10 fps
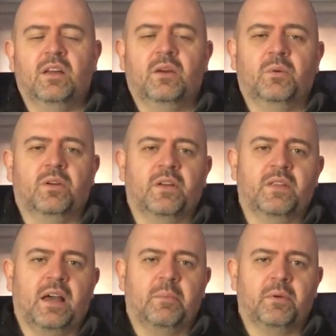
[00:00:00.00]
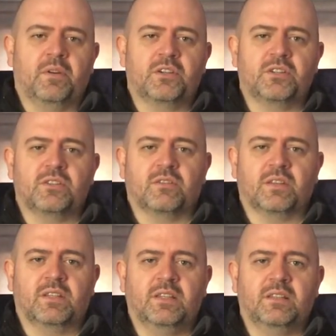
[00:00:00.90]
we are in the apparitions of
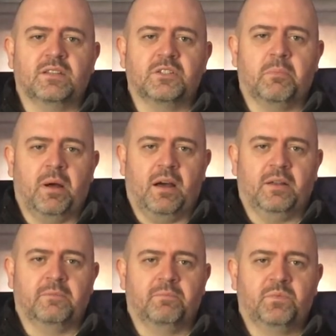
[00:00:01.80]
Akita, Japan.